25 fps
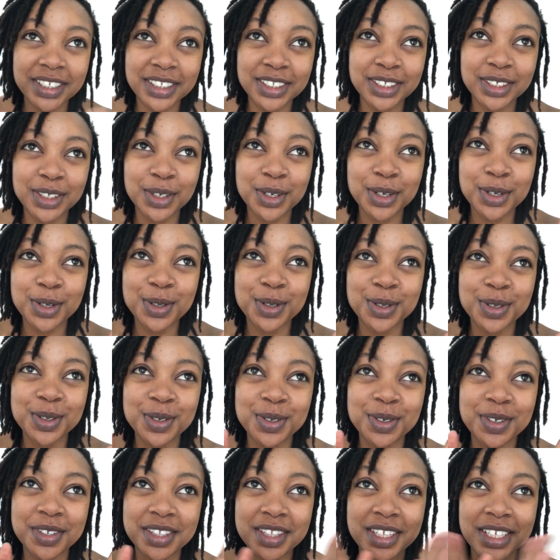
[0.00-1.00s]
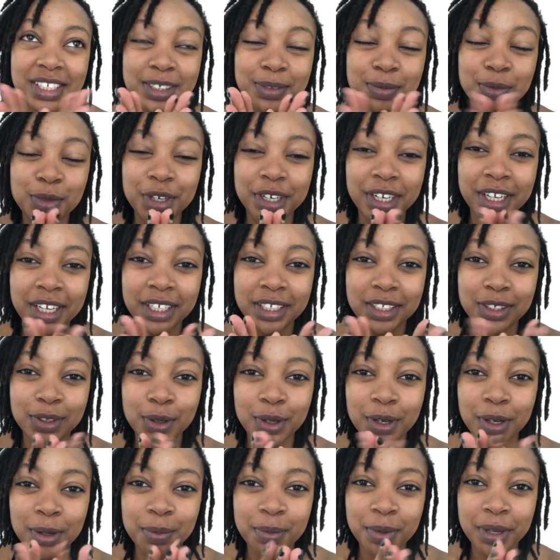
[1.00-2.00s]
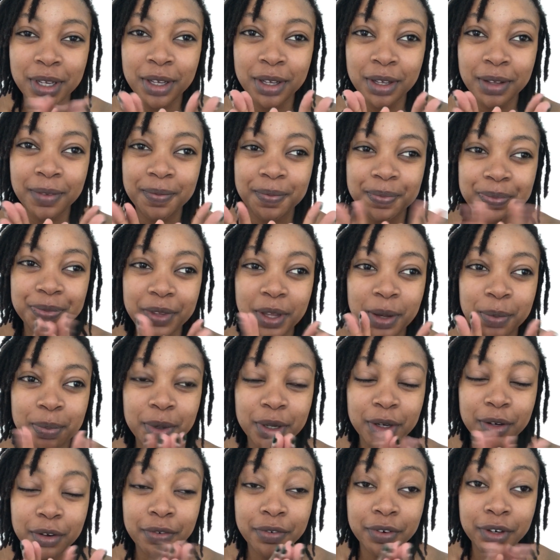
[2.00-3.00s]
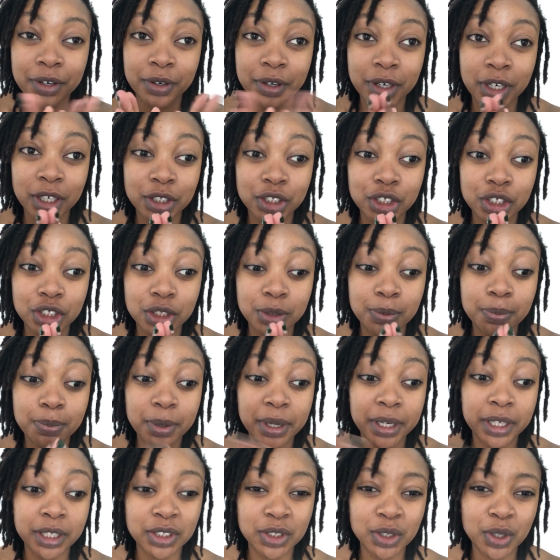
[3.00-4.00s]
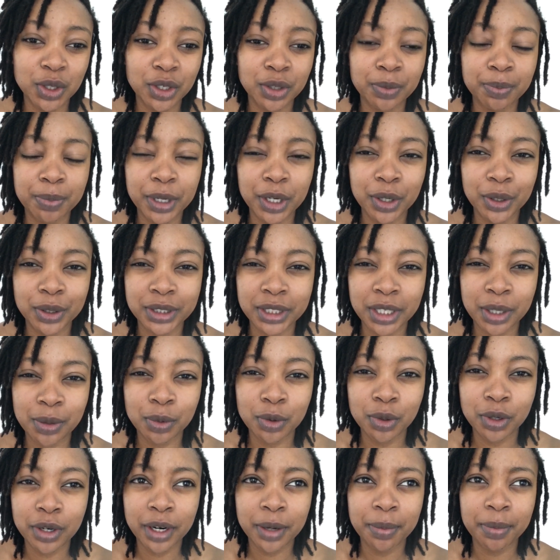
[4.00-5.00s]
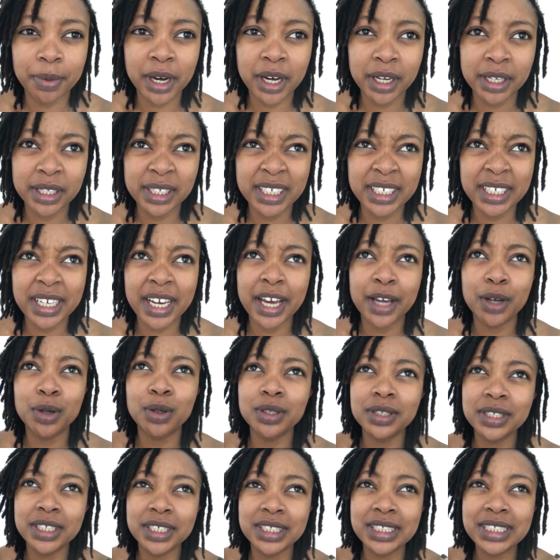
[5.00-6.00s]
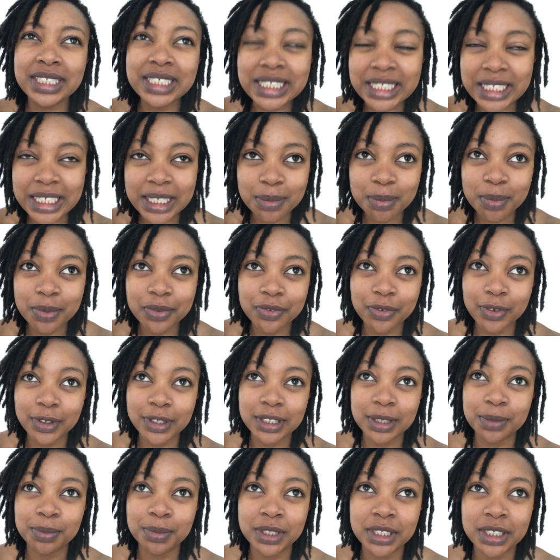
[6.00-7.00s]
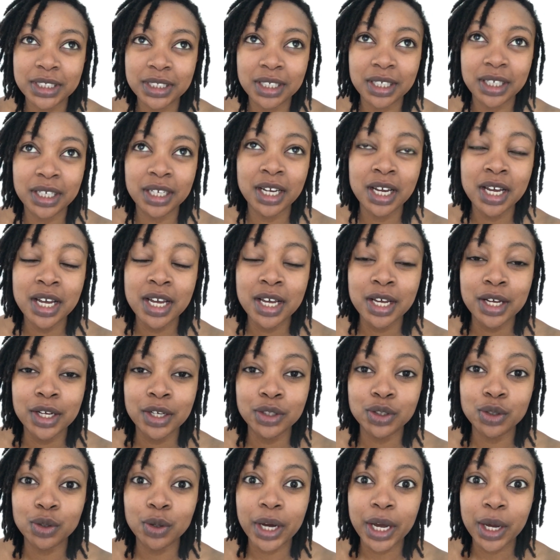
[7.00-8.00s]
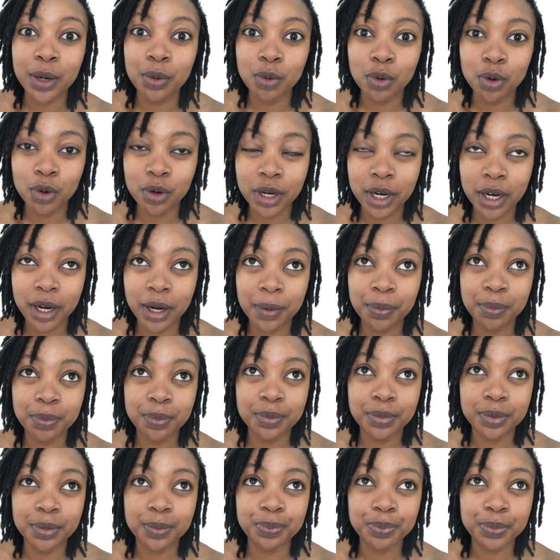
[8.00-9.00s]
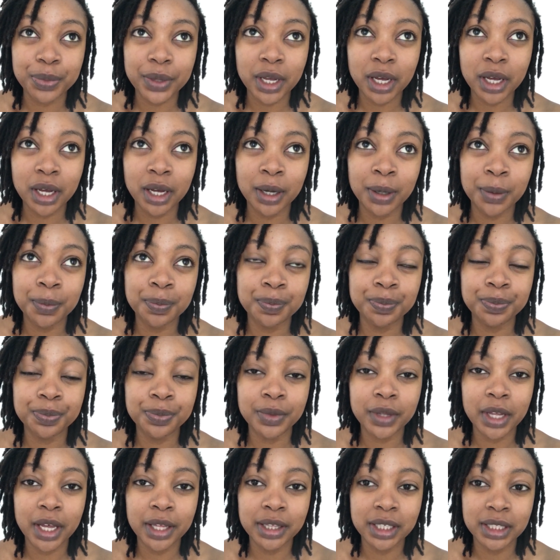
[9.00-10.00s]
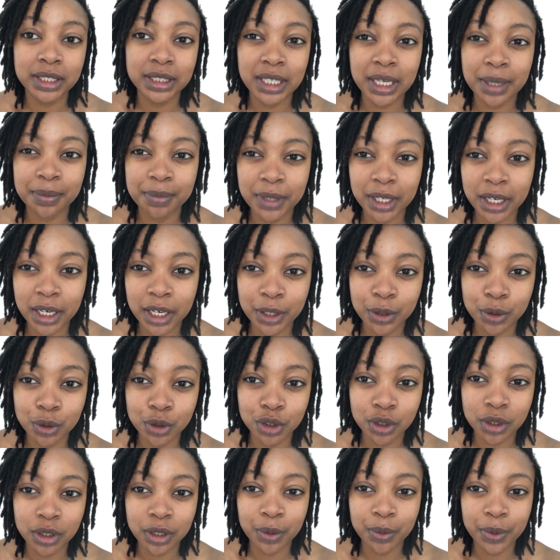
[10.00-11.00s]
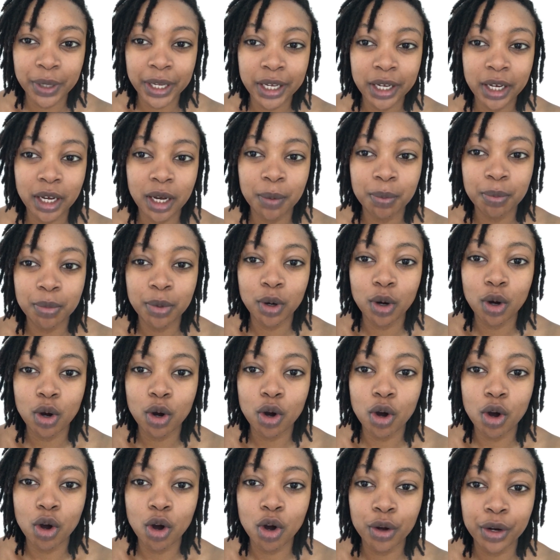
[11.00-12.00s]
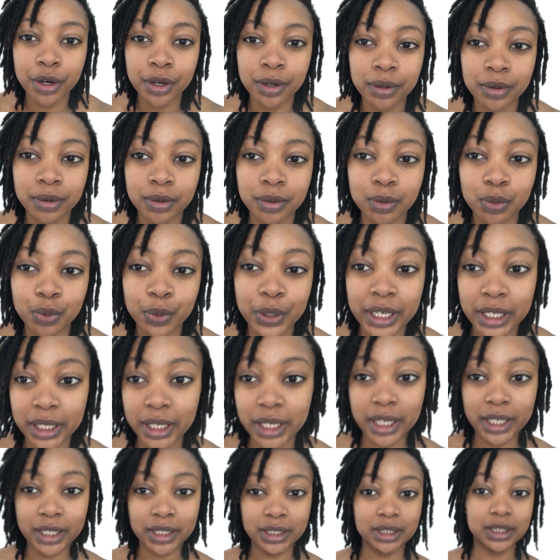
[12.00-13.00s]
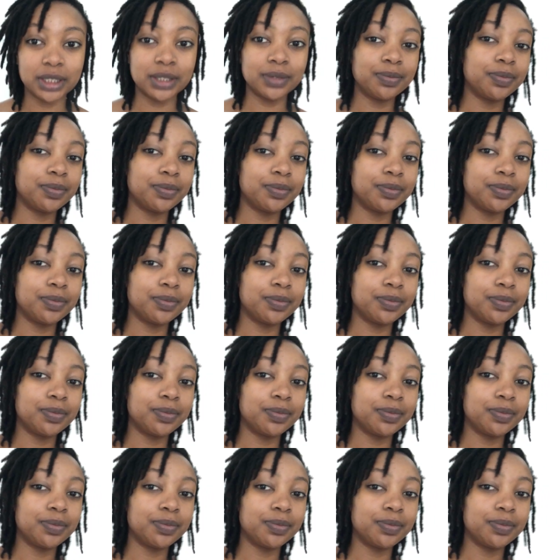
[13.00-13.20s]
So this morning's gonna be a bit of a rush, but it's good because I woke up early. I couldn't sleep for some reason. So I woke up um, at the time that I usually wake up on weekdays.